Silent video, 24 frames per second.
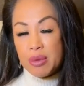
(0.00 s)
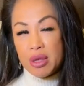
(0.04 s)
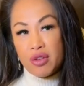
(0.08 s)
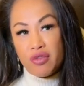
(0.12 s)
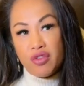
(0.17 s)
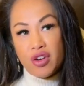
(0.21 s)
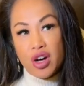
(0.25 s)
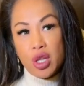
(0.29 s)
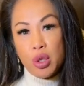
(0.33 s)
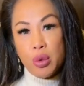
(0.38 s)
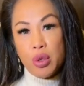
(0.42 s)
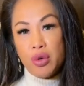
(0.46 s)
They
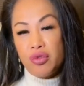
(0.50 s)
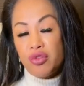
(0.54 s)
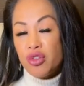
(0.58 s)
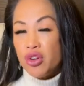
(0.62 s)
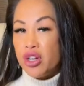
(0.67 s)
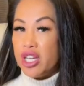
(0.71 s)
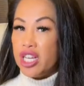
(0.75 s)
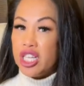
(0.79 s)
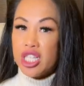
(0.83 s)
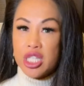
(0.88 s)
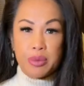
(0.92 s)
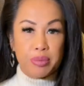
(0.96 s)
follow it for
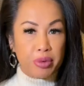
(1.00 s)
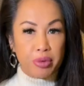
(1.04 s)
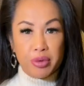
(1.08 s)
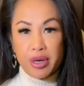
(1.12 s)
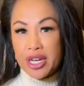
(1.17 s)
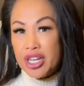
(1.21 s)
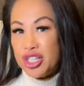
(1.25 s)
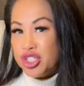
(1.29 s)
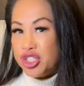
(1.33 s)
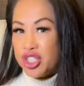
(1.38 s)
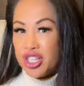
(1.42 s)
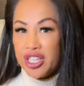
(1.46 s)

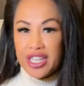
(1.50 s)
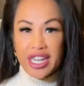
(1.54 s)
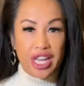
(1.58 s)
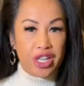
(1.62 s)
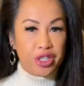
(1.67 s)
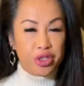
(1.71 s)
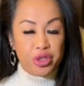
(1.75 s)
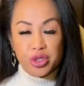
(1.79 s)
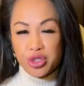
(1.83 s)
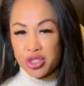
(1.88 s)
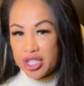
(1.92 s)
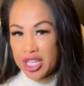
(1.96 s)
inspiration,
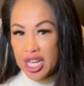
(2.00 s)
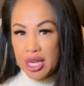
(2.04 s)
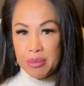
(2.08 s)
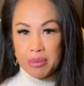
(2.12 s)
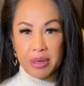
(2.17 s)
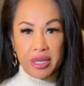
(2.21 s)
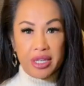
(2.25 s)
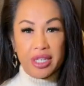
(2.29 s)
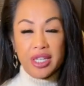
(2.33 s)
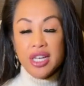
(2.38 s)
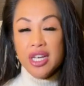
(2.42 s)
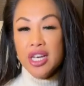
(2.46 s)

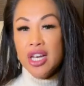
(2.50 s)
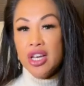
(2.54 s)
entertainment.